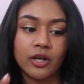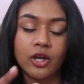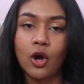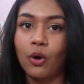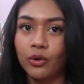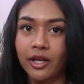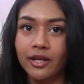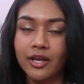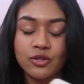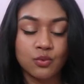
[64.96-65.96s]

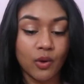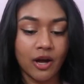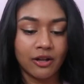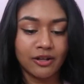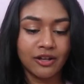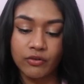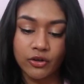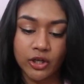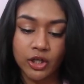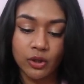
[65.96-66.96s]
coded as well. If
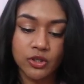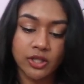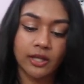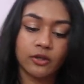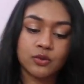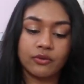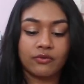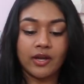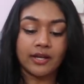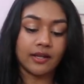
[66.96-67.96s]
you're a huge Taylor Swift
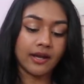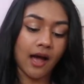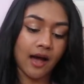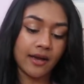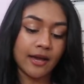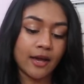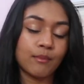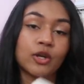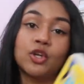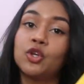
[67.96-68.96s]
fan like I
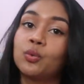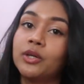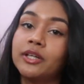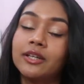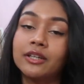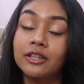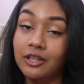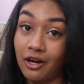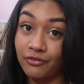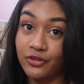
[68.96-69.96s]
am, you would
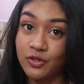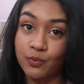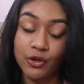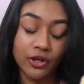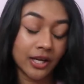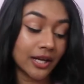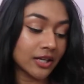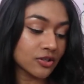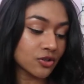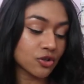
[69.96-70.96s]
love this book.
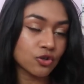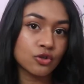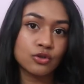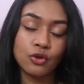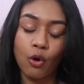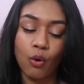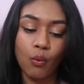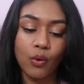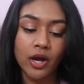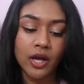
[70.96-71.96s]
It is just
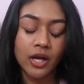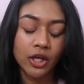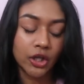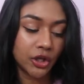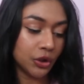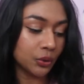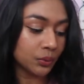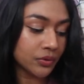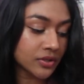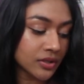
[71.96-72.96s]
so cute.